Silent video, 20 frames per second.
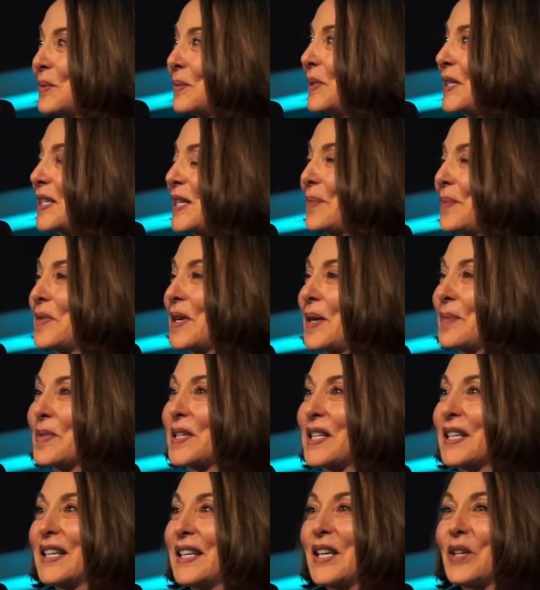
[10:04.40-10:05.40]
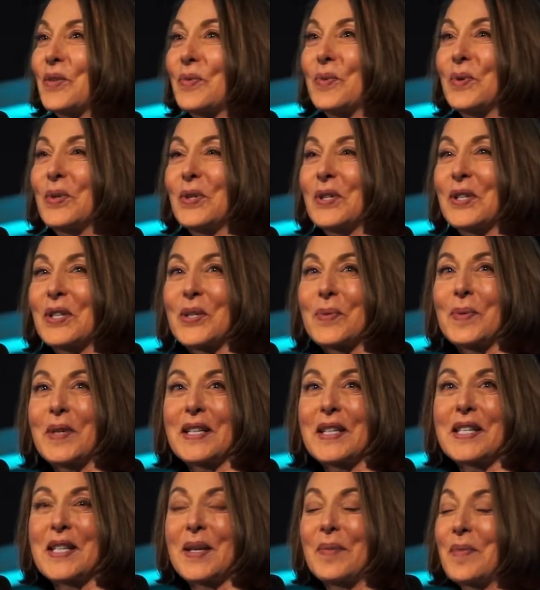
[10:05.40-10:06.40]
We sometimes can get awards, we
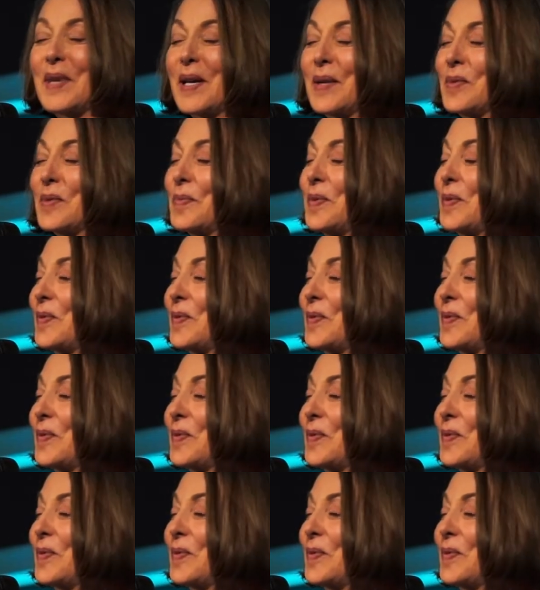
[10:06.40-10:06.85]
can sometimes be